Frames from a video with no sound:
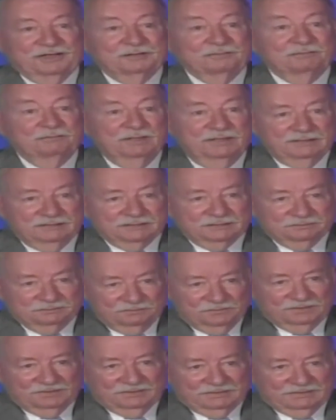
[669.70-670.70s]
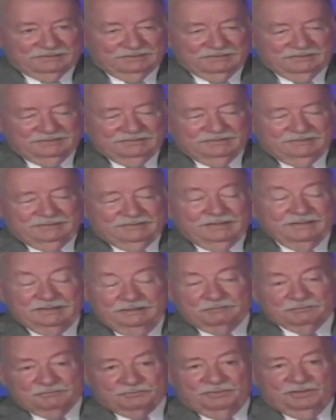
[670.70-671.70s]
station manager at Channel
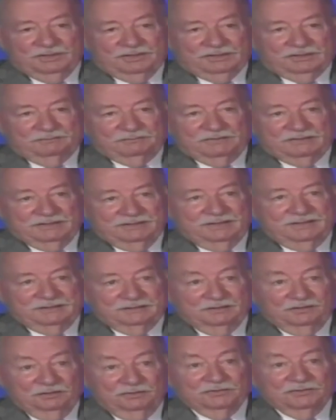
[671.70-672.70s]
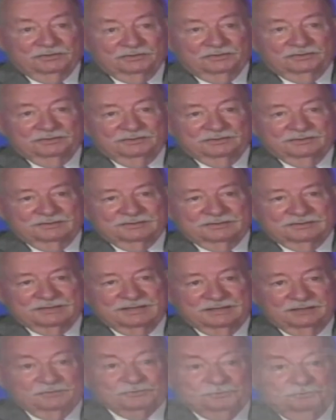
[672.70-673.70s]
12 at the time, and
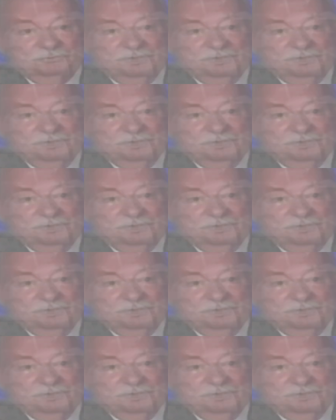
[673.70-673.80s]
asked me if